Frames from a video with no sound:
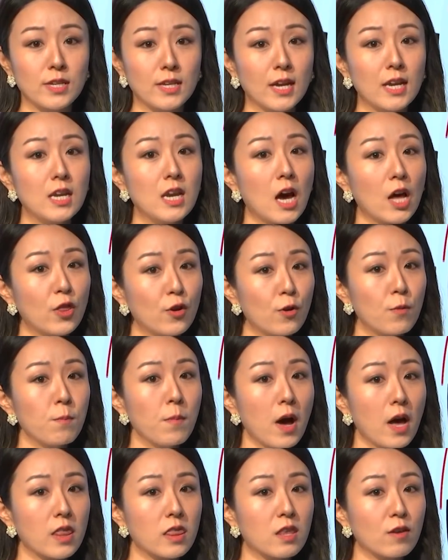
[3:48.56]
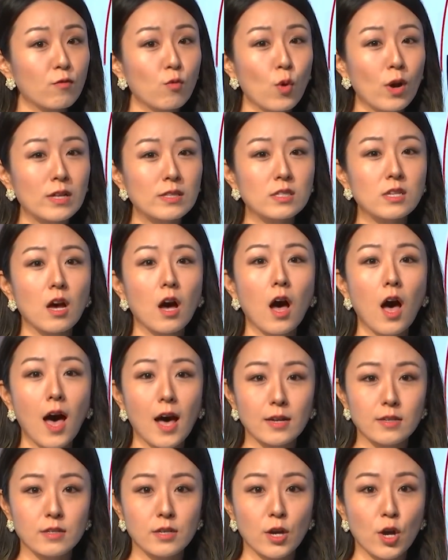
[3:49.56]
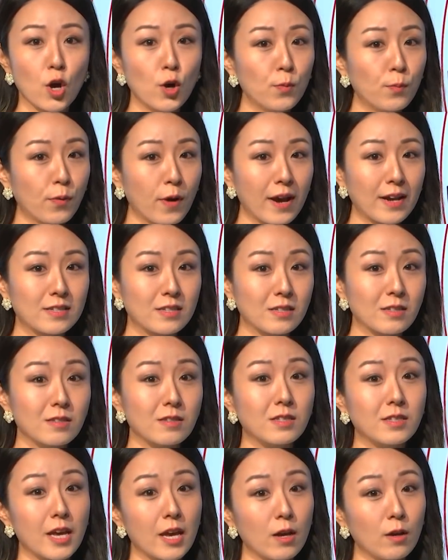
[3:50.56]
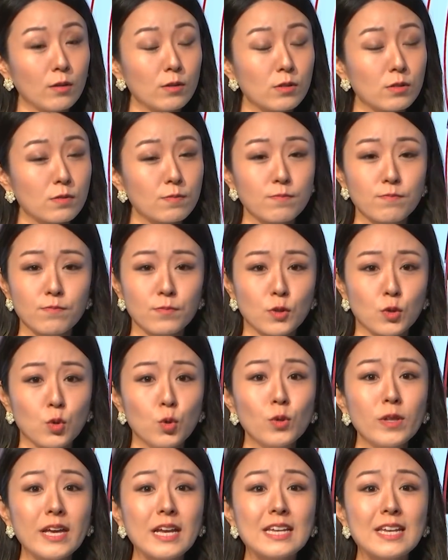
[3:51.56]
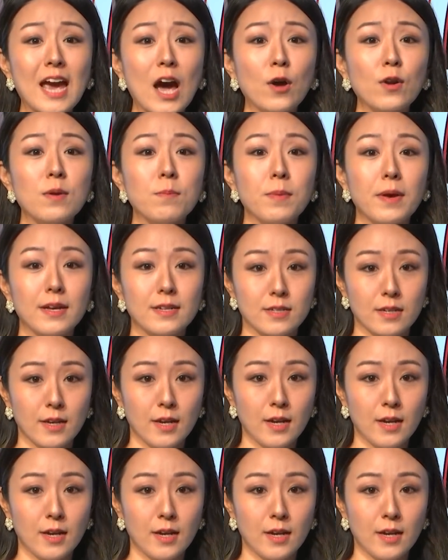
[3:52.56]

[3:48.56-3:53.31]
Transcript: another month of once hot home prices and sales cooling down a bit.